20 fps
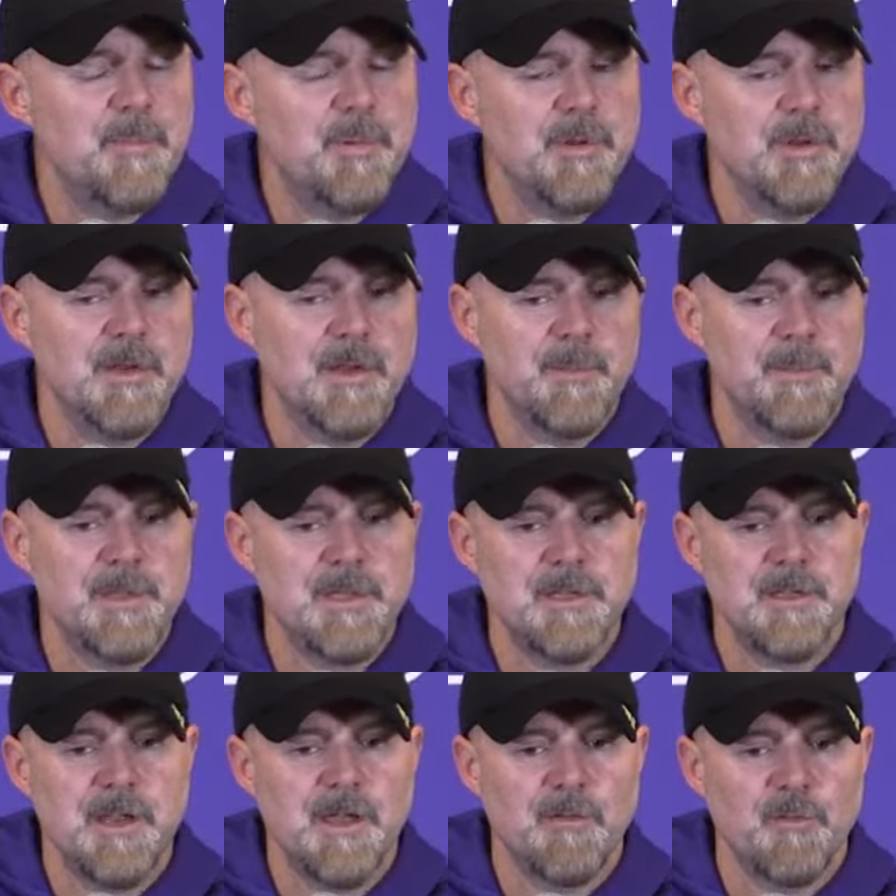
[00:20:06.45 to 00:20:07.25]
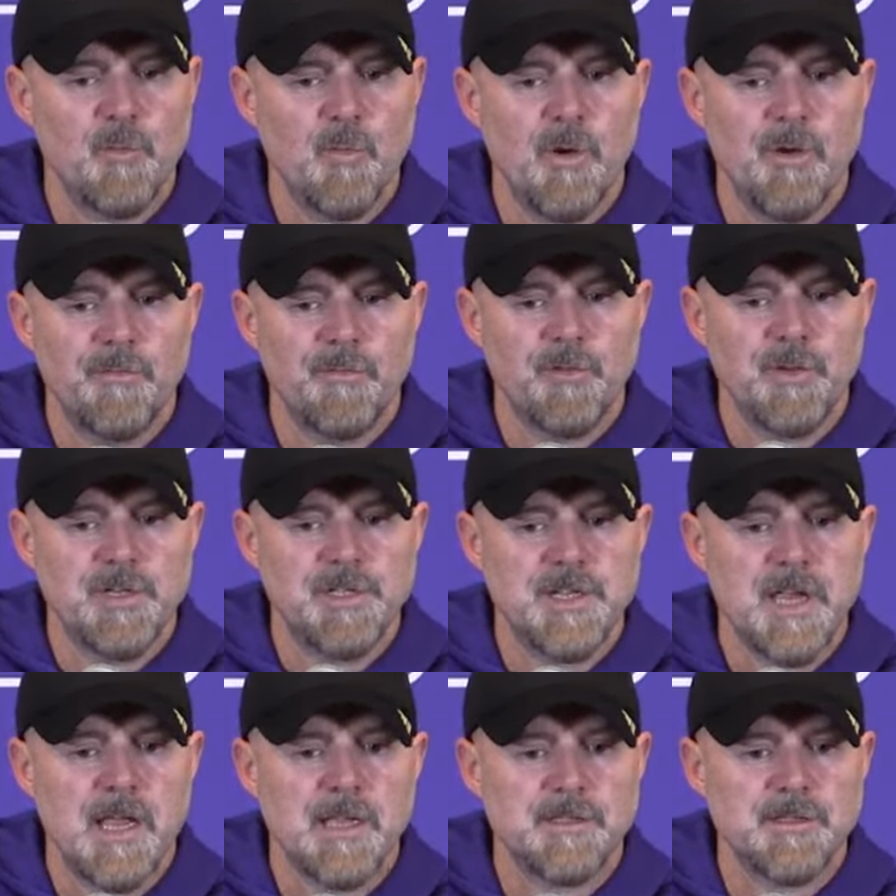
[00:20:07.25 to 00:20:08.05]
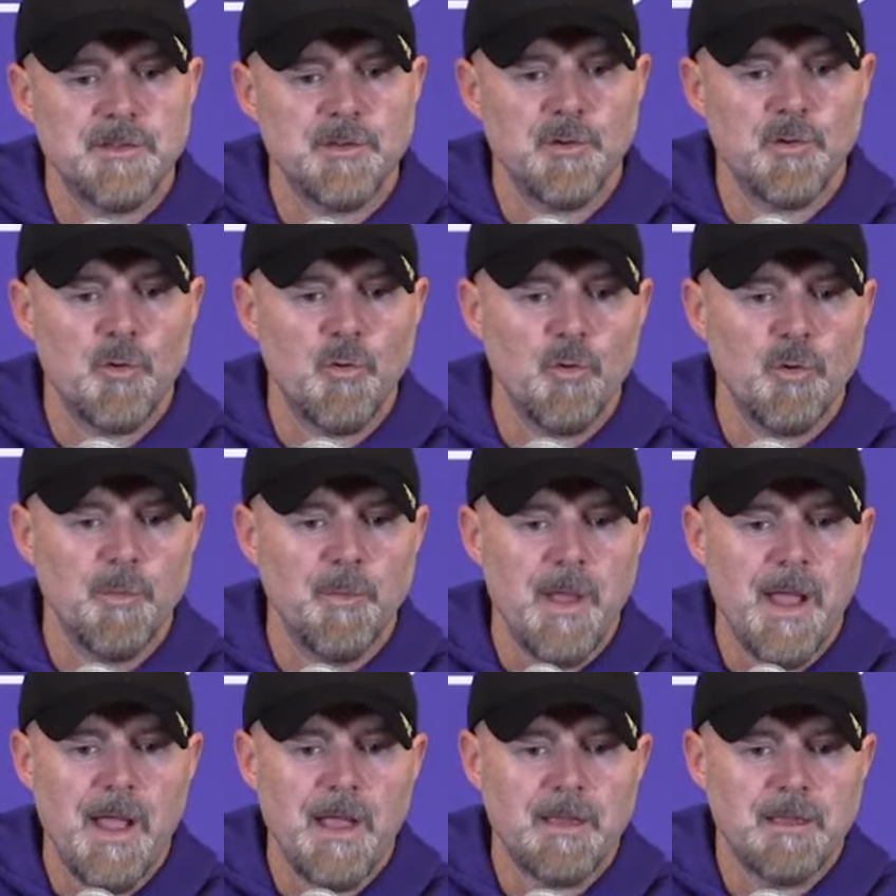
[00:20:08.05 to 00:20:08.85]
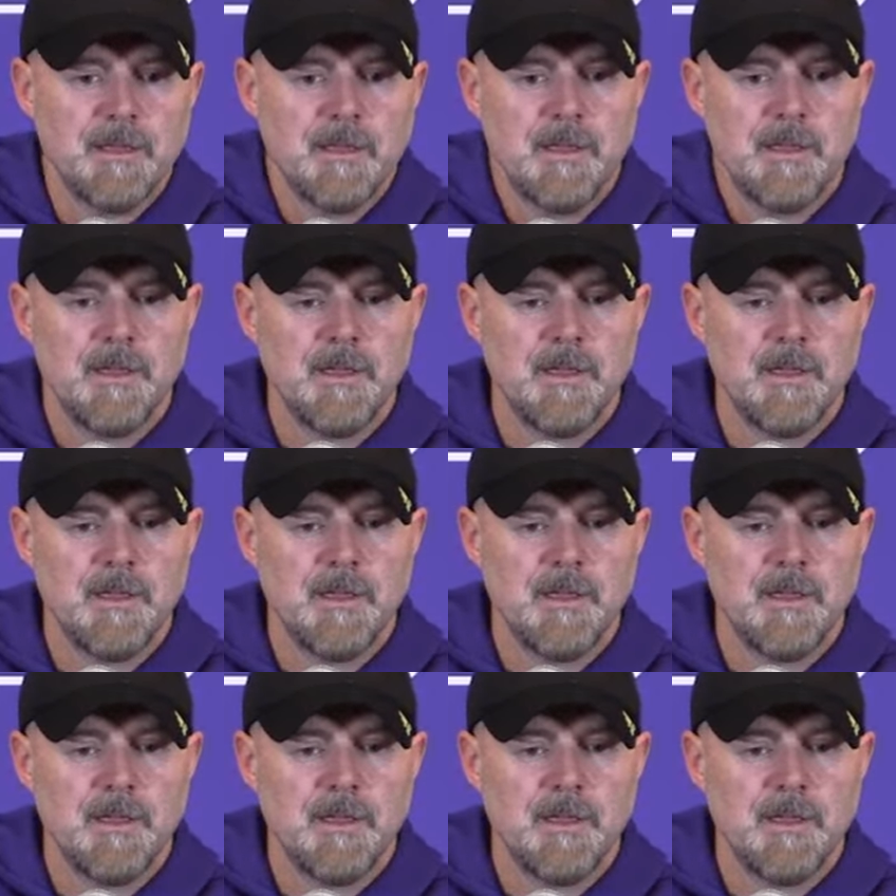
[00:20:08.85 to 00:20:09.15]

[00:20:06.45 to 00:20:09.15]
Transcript: But, I mean, you never want free shots on your quarterback.